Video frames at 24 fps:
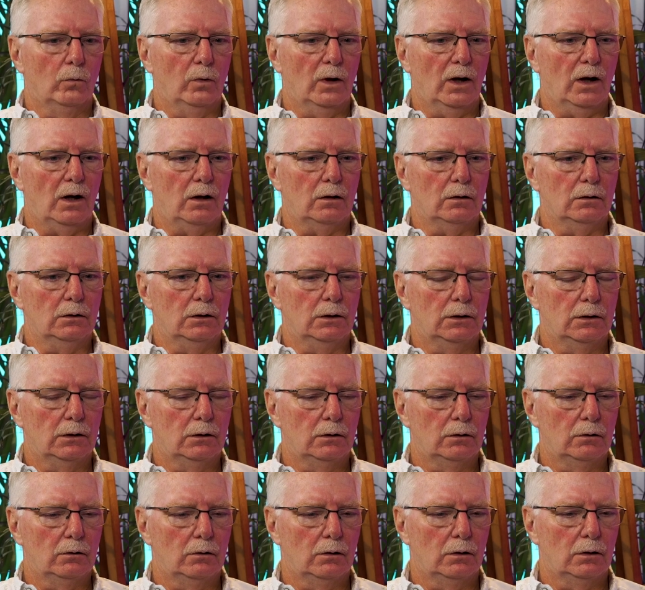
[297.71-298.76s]
Well,
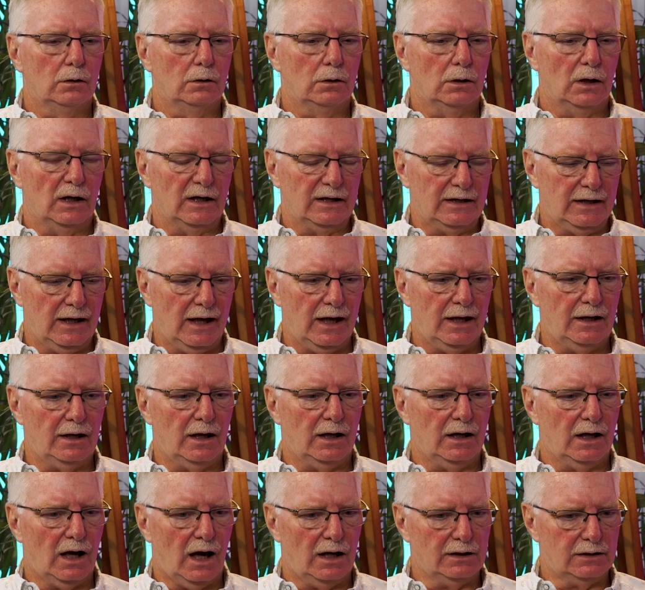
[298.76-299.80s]
again,
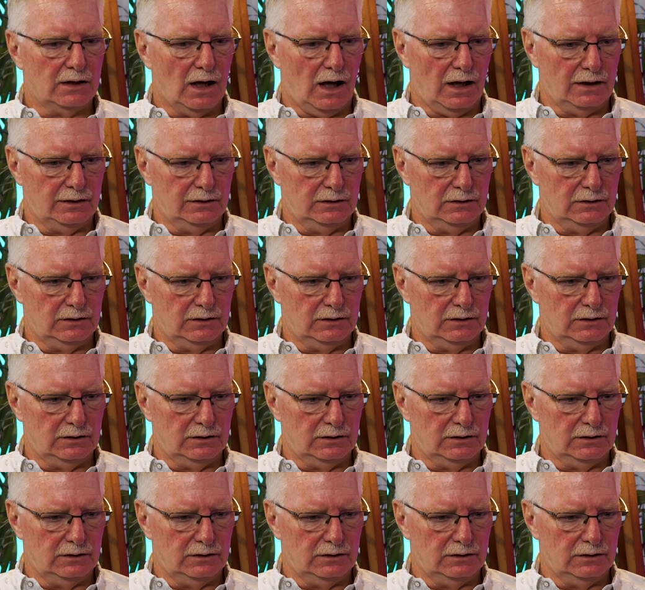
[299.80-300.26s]
I'd gotten